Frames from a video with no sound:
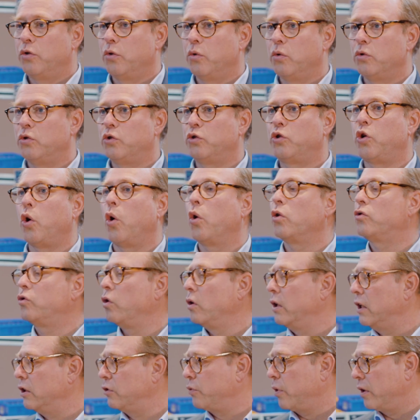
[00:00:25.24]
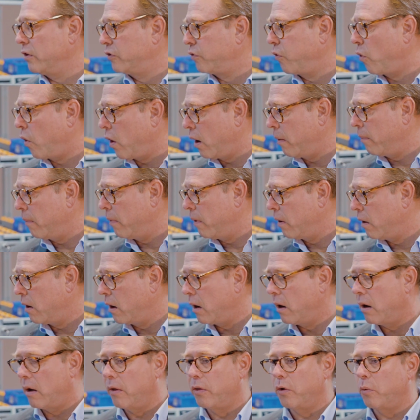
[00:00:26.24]
to totally transform
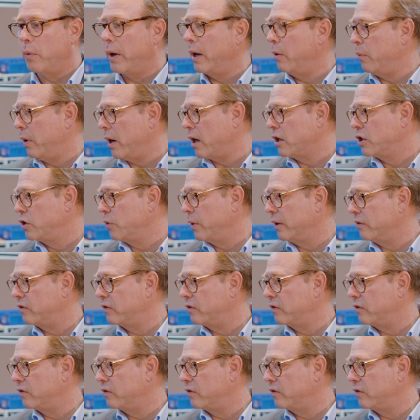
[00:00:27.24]
the way we are